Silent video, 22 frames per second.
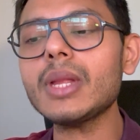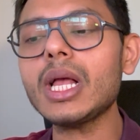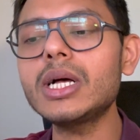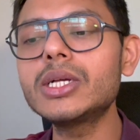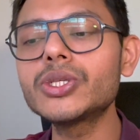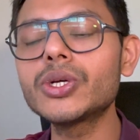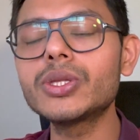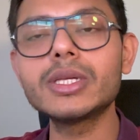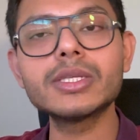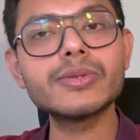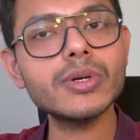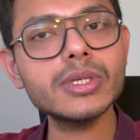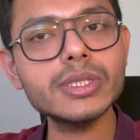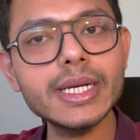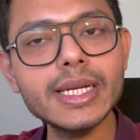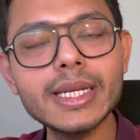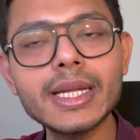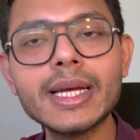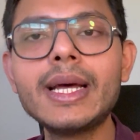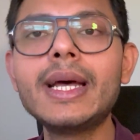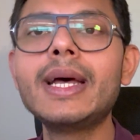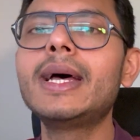So this was
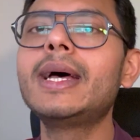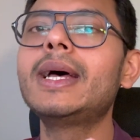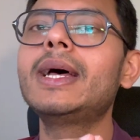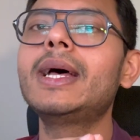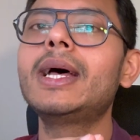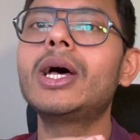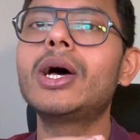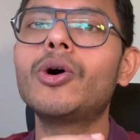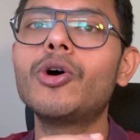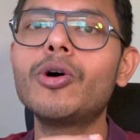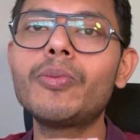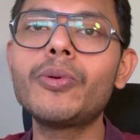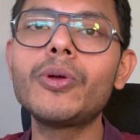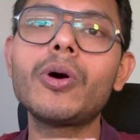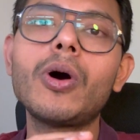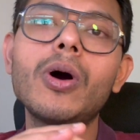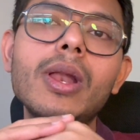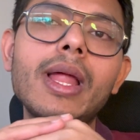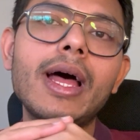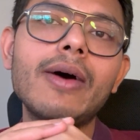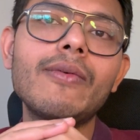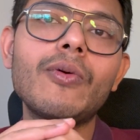it. Hope you
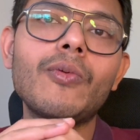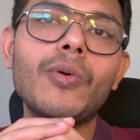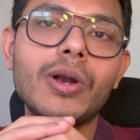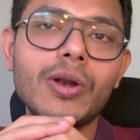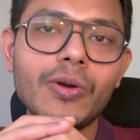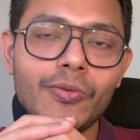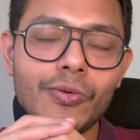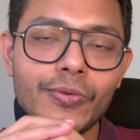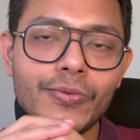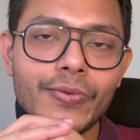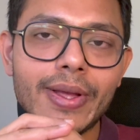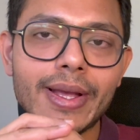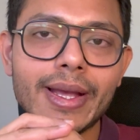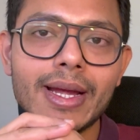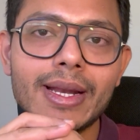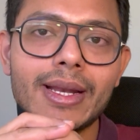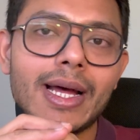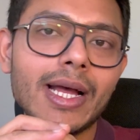all have a wonderful weekend.